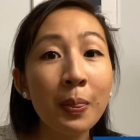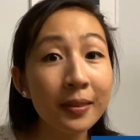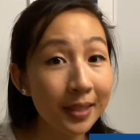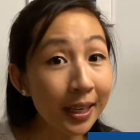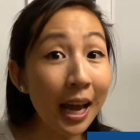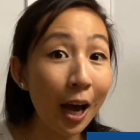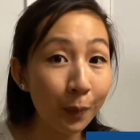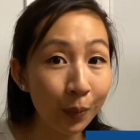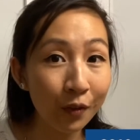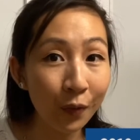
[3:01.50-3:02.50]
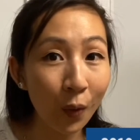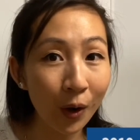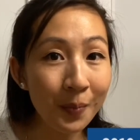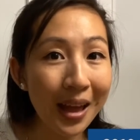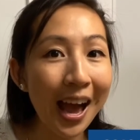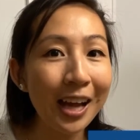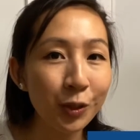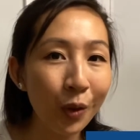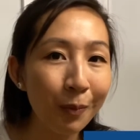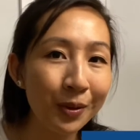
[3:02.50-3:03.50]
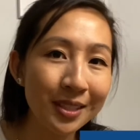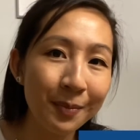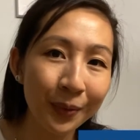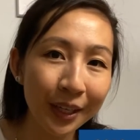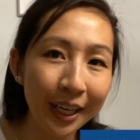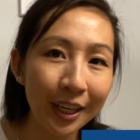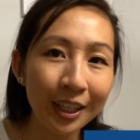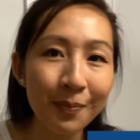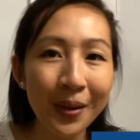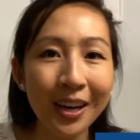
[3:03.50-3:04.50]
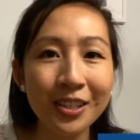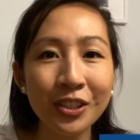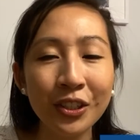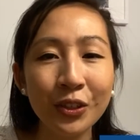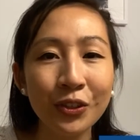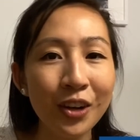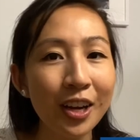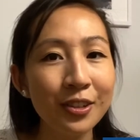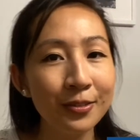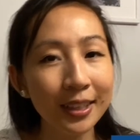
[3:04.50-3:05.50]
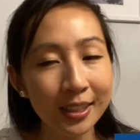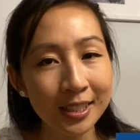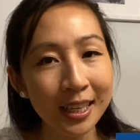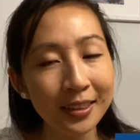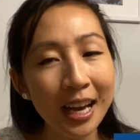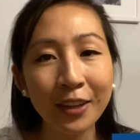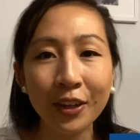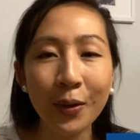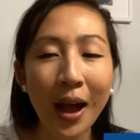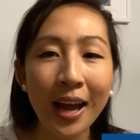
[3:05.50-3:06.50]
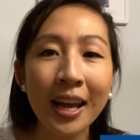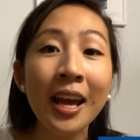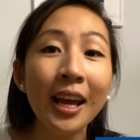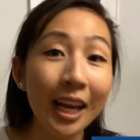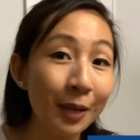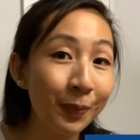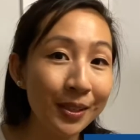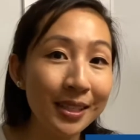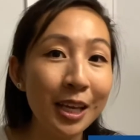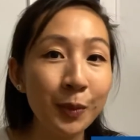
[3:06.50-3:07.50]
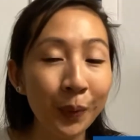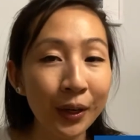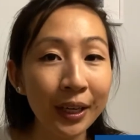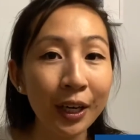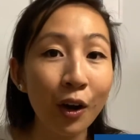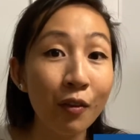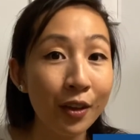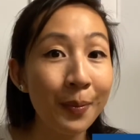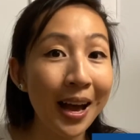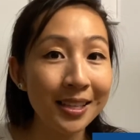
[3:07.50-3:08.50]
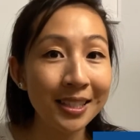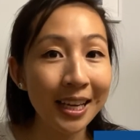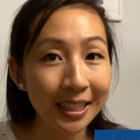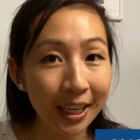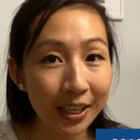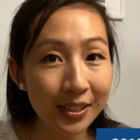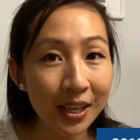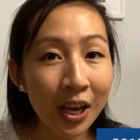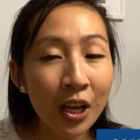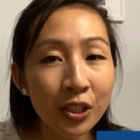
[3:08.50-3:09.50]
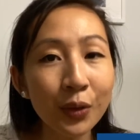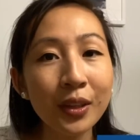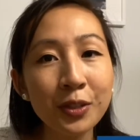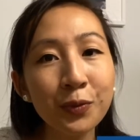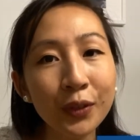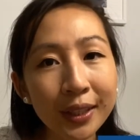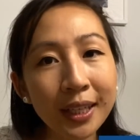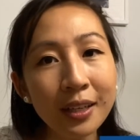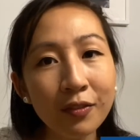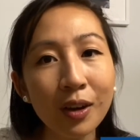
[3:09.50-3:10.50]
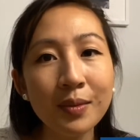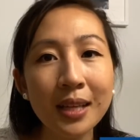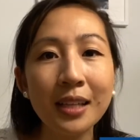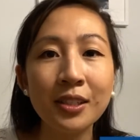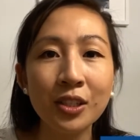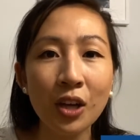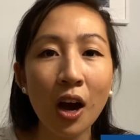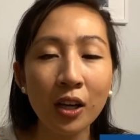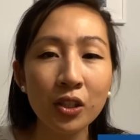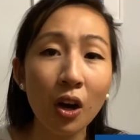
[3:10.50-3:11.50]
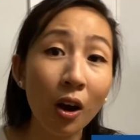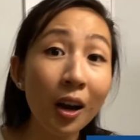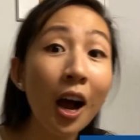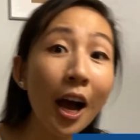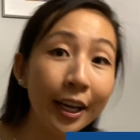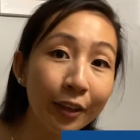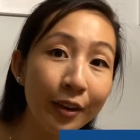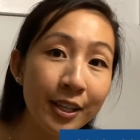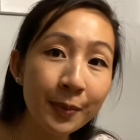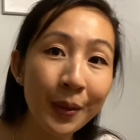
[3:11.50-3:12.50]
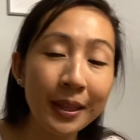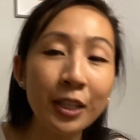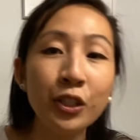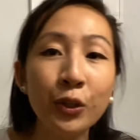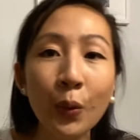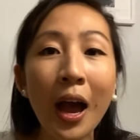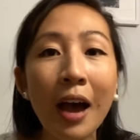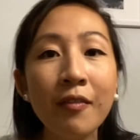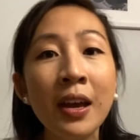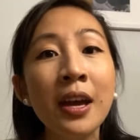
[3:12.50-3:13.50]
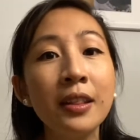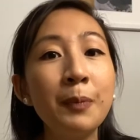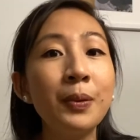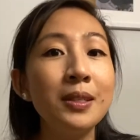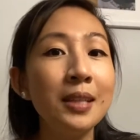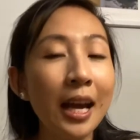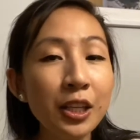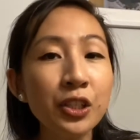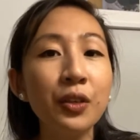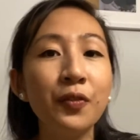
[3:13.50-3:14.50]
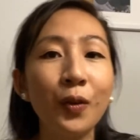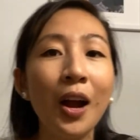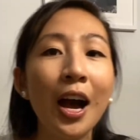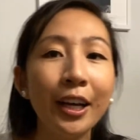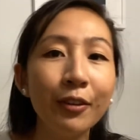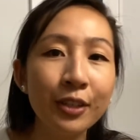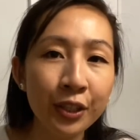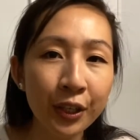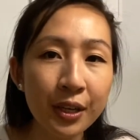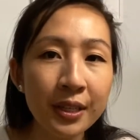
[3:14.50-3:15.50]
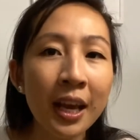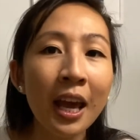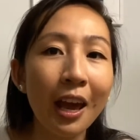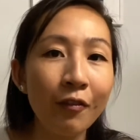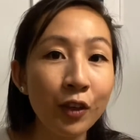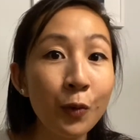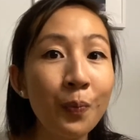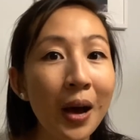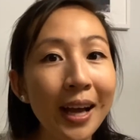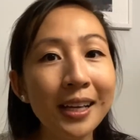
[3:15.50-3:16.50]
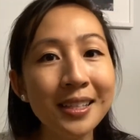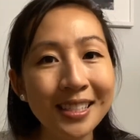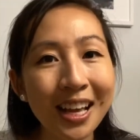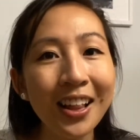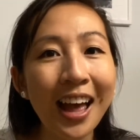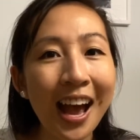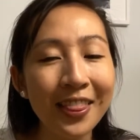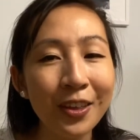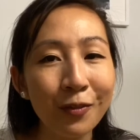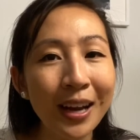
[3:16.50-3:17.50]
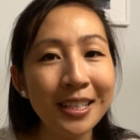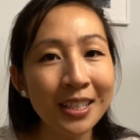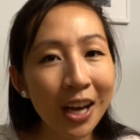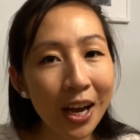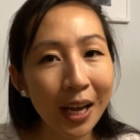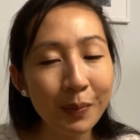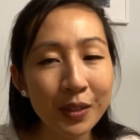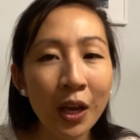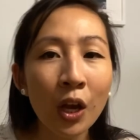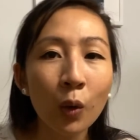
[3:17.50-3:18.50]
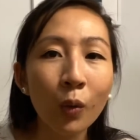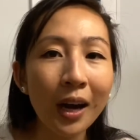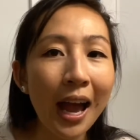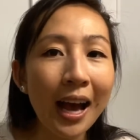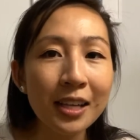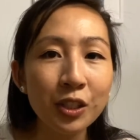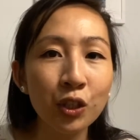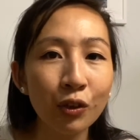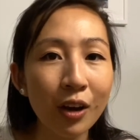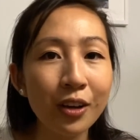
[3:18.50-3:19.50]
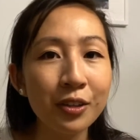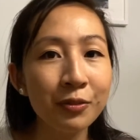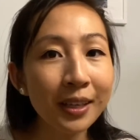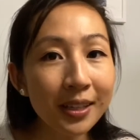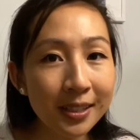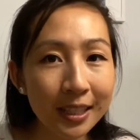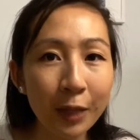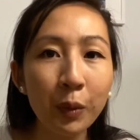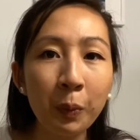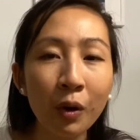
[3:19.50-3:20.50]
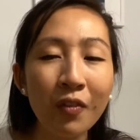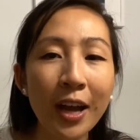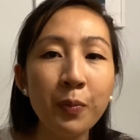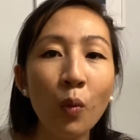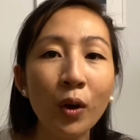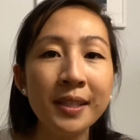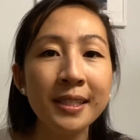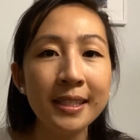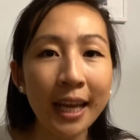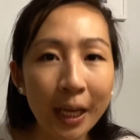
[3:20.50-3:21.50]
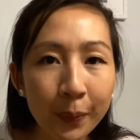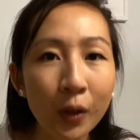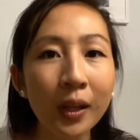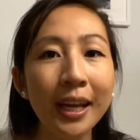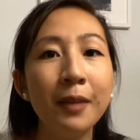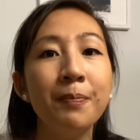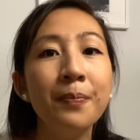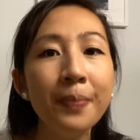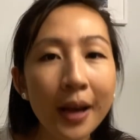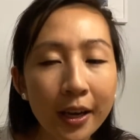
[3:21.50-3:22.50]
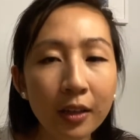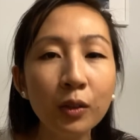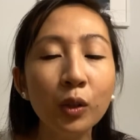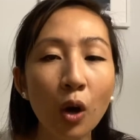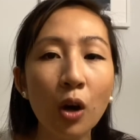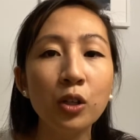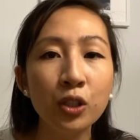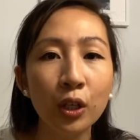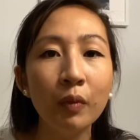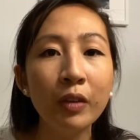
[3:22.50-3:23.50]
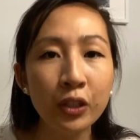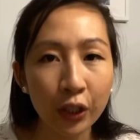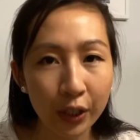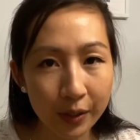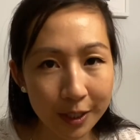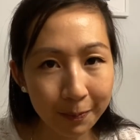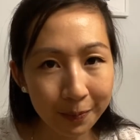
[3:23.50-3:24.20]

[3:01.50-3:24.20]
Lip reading: did outperform at 12% per year compared to Toronto's real estate that grew at 8% per year over the past 10 years. So this really confirms that stocks are higher risk, but they do have the potential for higher returns if you buy and sell at the right times, whereas Toronto's real estate will provide more stable and better long-term returns.